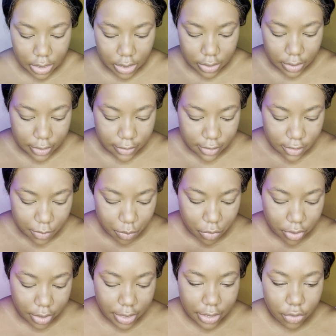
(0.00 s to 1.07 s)
This is
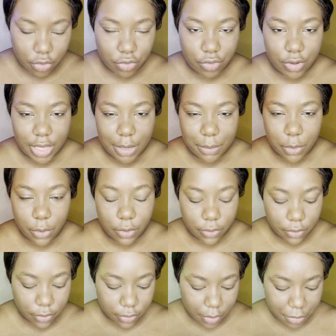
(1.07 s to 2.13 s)
my cream
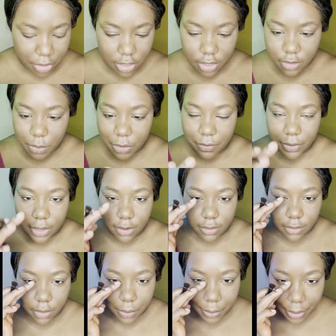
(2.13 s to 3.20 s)
contour, so I'm gonna use my
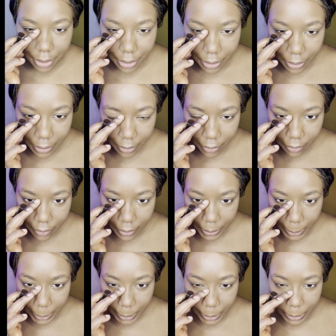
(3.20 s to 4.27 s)
fingers to apply this.
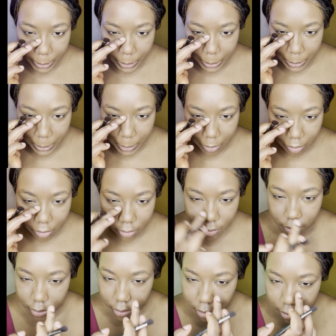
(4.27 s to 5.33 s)
So I'm just
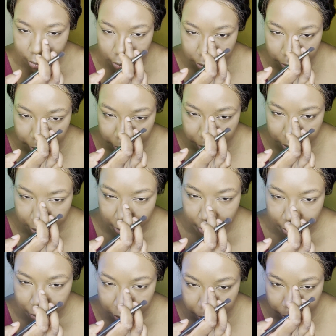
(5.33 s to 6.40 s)
gonna go in the
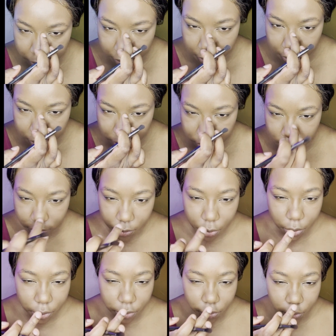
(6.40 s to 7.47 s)
inner corner and just
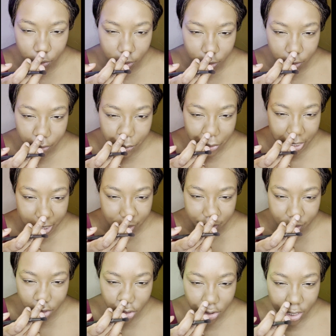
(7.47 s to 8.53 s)
contour those bits
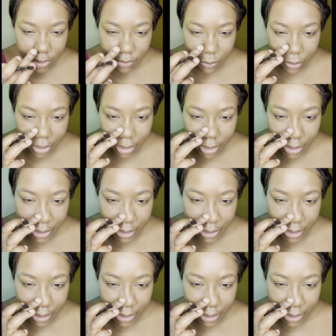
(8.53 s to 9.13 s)
and chisel it.